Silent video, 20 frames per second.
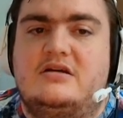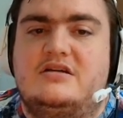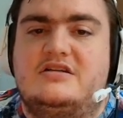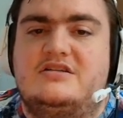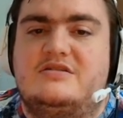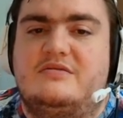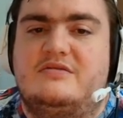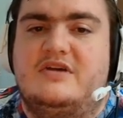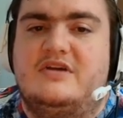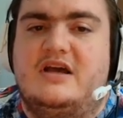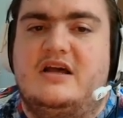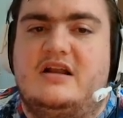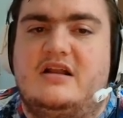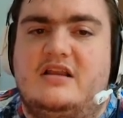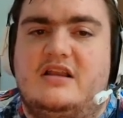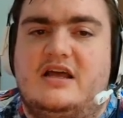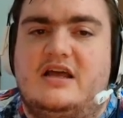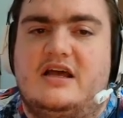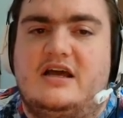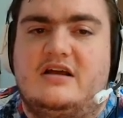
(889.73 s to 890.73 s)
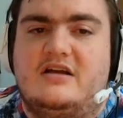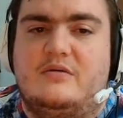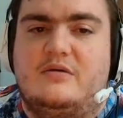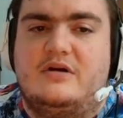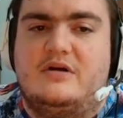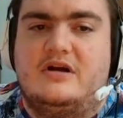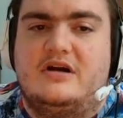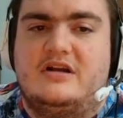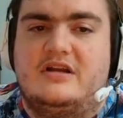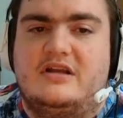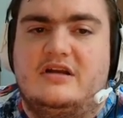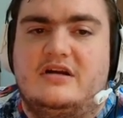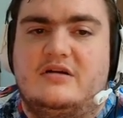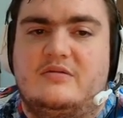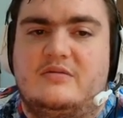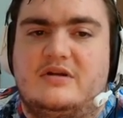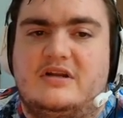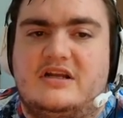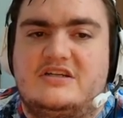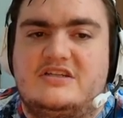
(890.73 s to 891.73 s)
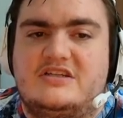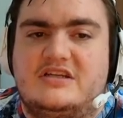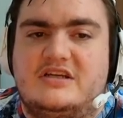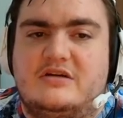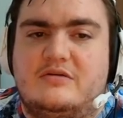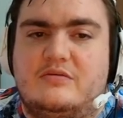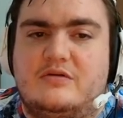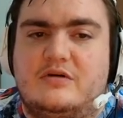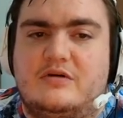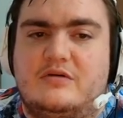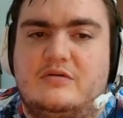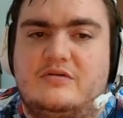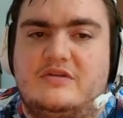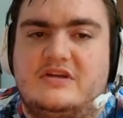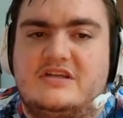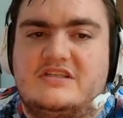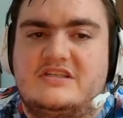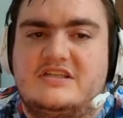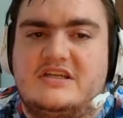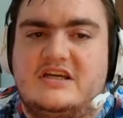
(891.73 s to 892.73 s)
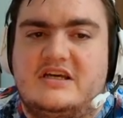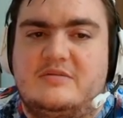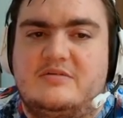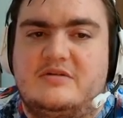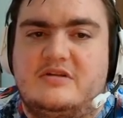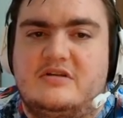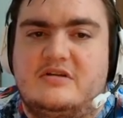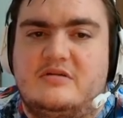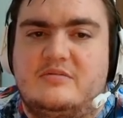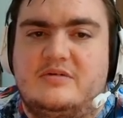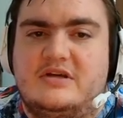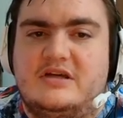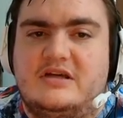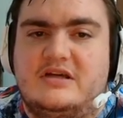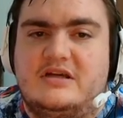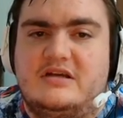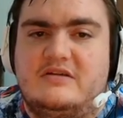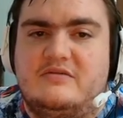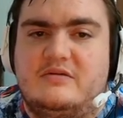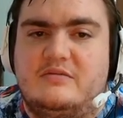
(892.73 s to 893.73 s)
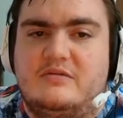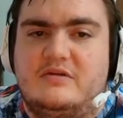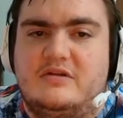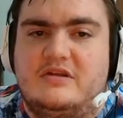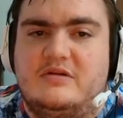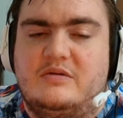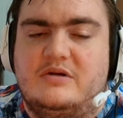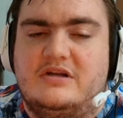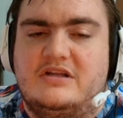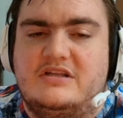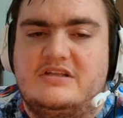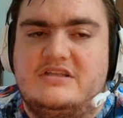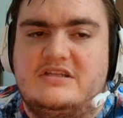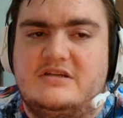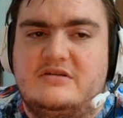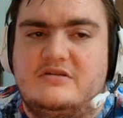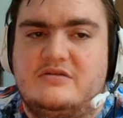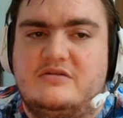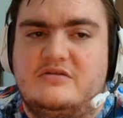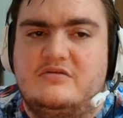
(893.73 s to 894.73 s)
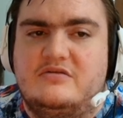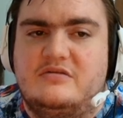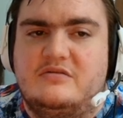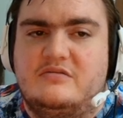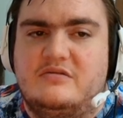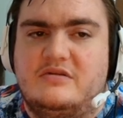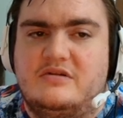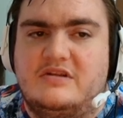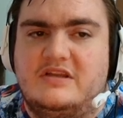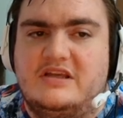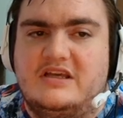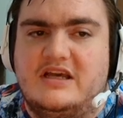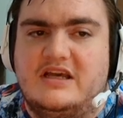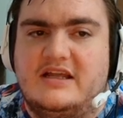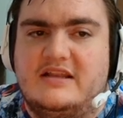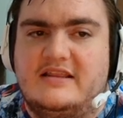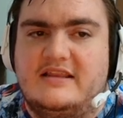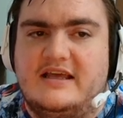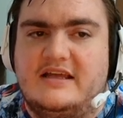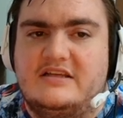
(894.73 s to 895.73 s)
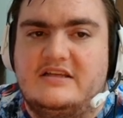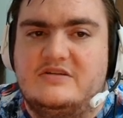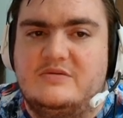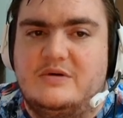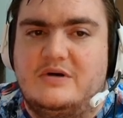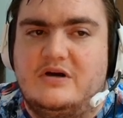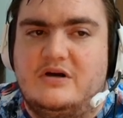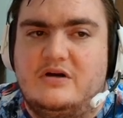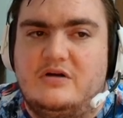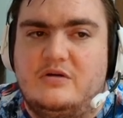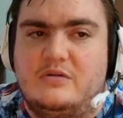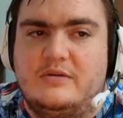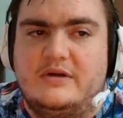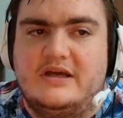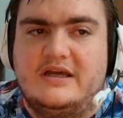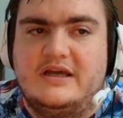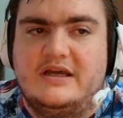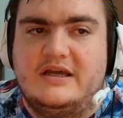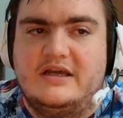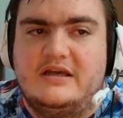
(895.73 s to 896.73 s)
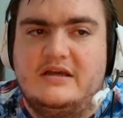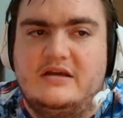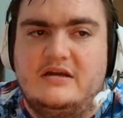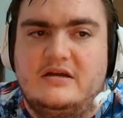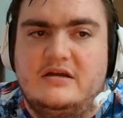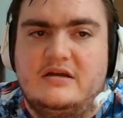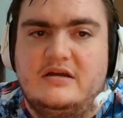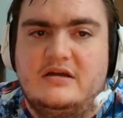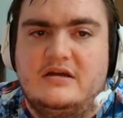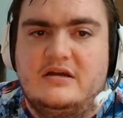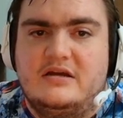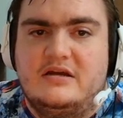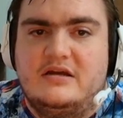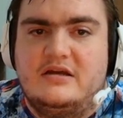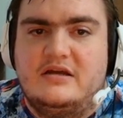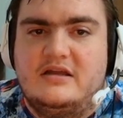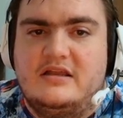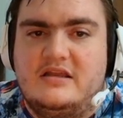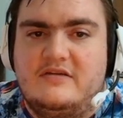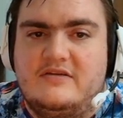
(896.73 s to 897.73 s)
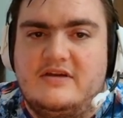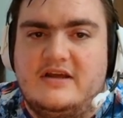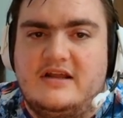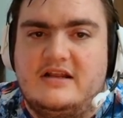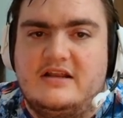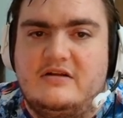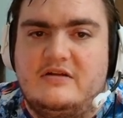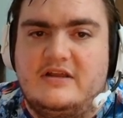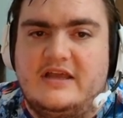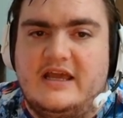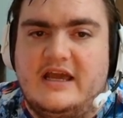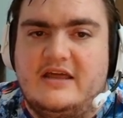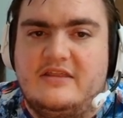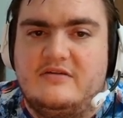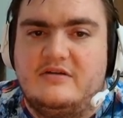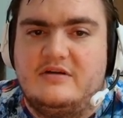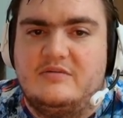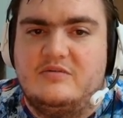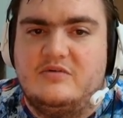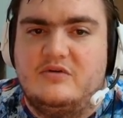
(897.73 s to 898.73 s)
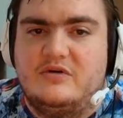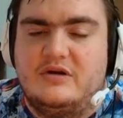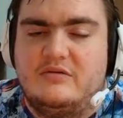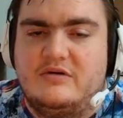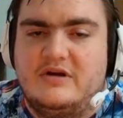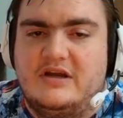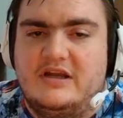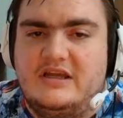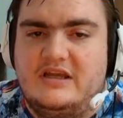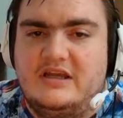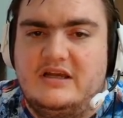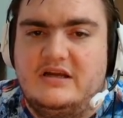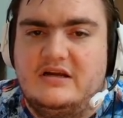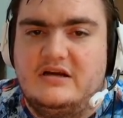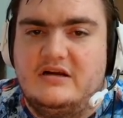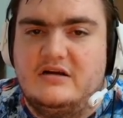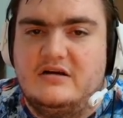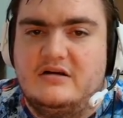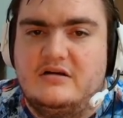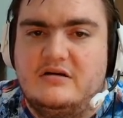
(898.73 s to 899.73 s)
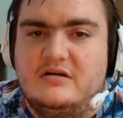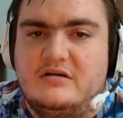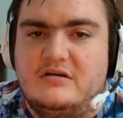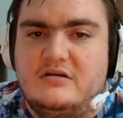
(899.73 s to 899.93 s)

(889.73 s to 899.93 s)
So we've got a lot going on here. We can actually grow this up a little bit if we really wanted to, really cut that into a hallway. You've got a little gathering point right here.